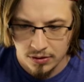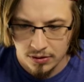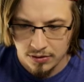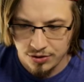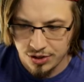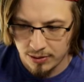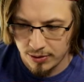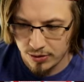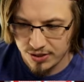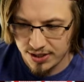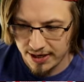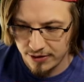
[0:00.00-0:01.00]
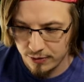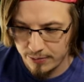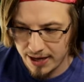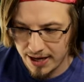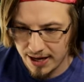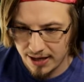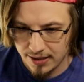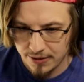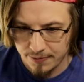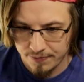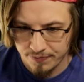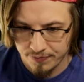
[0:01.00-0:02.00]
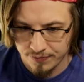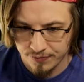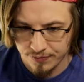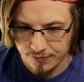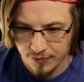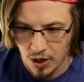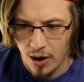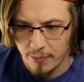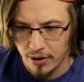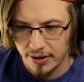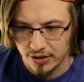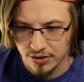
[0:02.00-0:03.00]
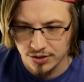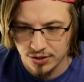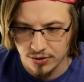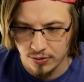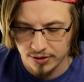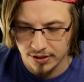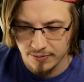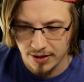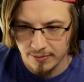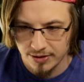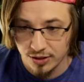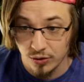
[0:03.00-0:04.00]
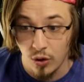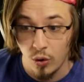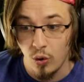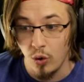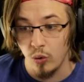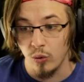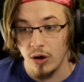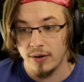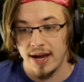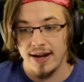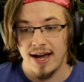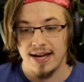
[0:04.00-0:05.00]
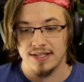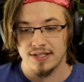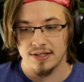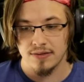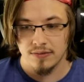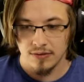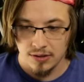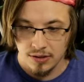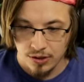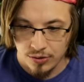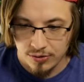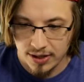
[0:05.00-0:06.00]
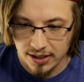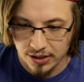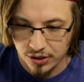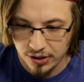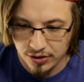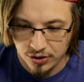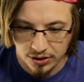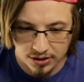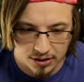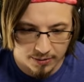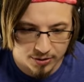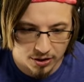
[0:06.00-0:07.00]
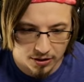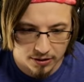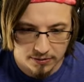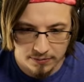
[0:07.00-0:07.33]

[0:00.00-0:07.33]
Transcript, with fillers: Jumbo standard pack. Oh, I probably could sort them, yeah, by suit. Ooh, okay, nice. Got a good, good club card.